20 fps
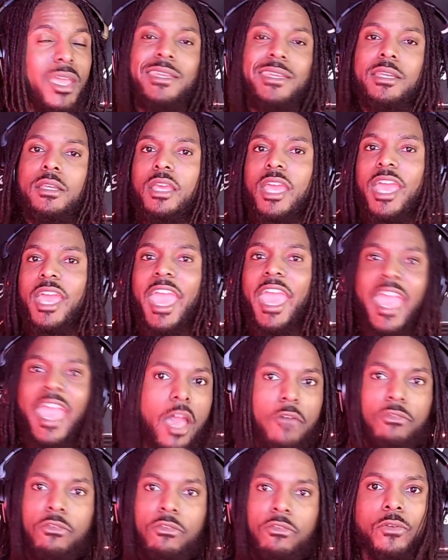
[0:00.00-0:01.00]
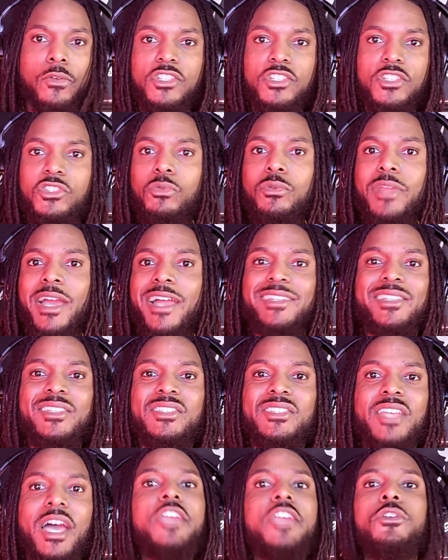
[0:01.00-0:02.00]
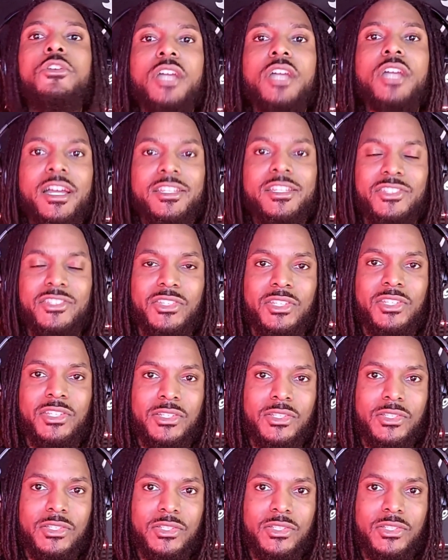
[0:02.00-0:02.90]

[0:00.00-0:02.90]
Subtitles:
half of us do not desire consciousness.